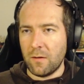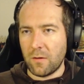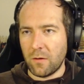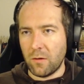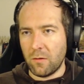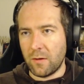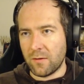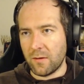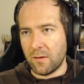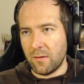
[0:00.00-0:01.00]
So
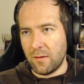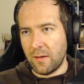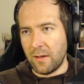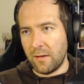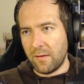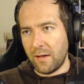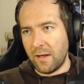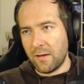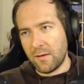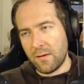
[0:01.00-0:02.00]
there's and it
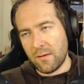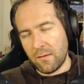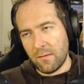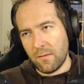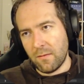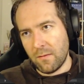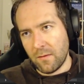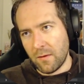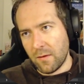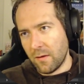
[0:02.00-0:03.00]
takes
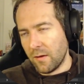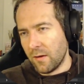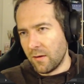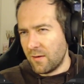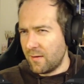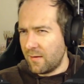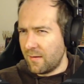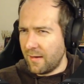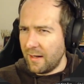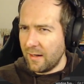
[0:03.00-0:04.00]

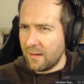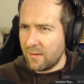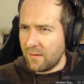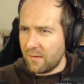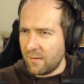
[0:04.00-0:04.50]
stacks